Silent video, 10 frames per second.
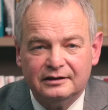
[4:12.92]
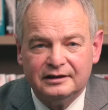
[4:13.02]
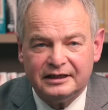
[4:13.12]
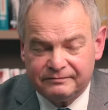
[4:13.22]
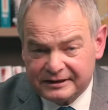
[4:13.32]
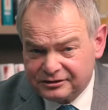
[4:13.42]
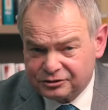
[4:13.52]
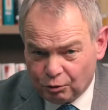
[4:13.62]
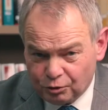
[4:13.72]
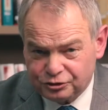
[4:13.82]
Investors
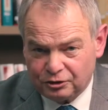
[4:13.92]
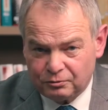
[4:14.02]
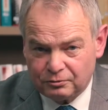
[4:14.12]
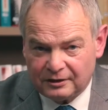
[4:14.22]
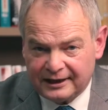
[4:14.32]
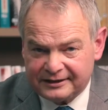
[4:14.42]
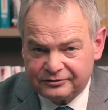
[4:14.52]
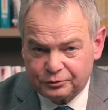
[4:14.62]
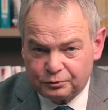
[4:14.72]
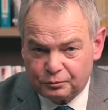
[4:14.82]
also like
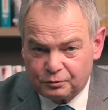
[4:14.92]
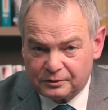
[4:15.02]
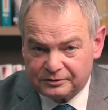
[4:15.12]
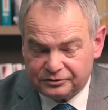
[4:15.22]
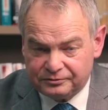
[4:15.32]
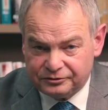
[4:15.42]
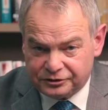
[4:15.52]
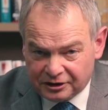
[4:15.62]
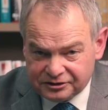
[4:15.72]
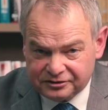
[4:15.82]
to
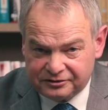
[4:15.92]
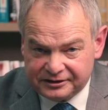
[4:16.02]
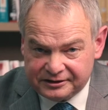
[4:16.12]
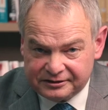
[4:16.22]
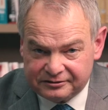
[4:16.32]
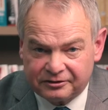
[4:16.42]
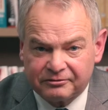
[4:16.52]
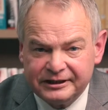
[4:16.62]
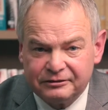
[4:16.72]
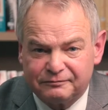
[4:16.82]
judge the
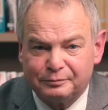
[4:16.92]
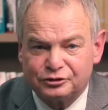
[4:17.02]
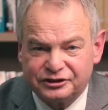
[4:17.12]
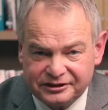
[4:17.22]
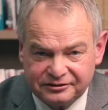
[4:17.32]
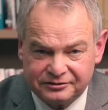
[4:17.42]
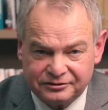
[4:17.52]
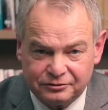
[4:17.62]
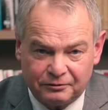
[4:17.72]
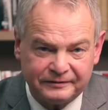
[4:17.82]
degree of
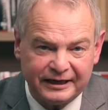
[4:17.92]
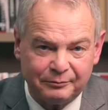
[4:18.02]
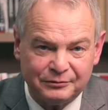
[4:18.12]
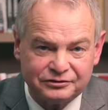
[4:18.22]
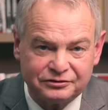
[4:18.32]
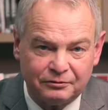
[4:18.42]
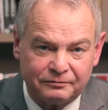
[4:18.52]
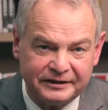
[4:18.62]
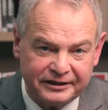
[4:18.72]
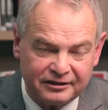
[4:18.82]
persistence of elements
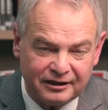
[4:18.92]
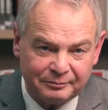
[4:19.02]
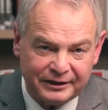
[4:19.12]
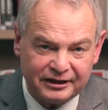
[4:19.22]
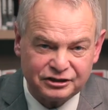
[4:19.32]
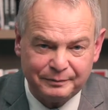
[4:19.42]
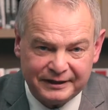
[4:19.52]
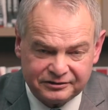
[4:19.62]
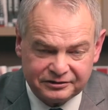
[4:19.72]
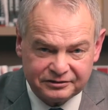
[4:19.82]
of income and
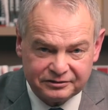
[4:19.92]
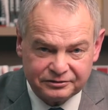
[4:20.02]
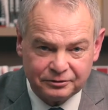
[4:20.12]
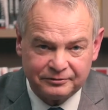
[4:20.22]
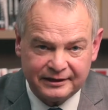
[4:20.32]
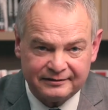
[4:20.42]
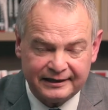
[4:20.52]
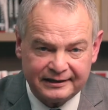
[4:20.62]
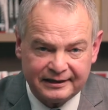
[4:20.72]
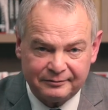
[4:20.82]
expenses so that
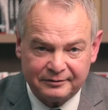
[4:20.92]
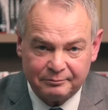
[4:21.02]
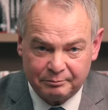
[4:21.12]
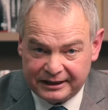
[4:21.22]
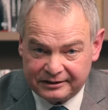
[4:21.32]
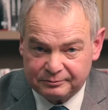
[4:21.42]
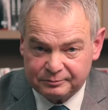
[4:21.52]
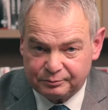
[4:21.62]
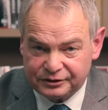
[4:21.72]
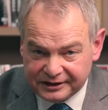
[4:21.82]
they can make
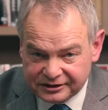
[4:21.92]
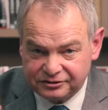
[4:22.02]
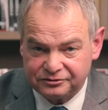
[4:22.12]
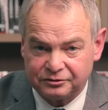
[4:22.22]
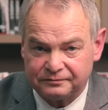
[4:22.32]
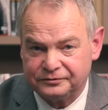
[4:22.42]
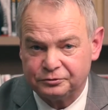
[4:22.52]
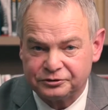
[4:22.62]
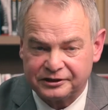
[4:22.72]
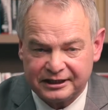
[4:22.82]
predictions of
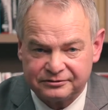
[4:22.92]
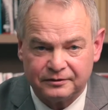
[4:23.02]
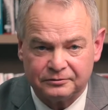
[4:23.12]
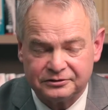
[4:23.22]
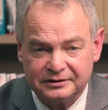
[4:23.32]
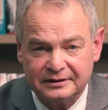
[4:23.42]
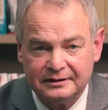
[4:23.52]
future cash flows.